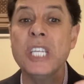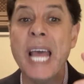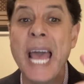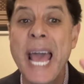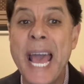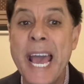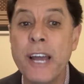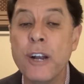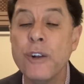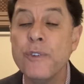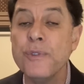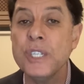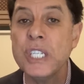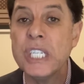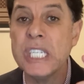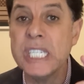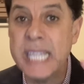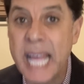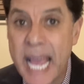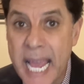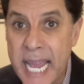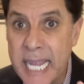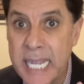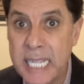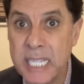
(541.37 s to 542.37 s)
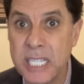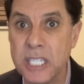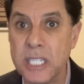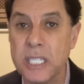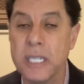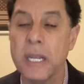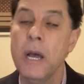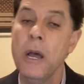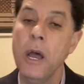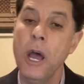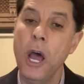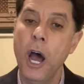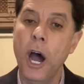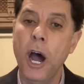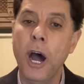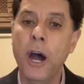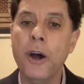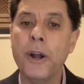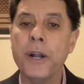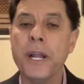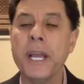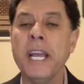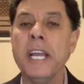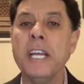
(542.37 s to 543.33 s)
head of states are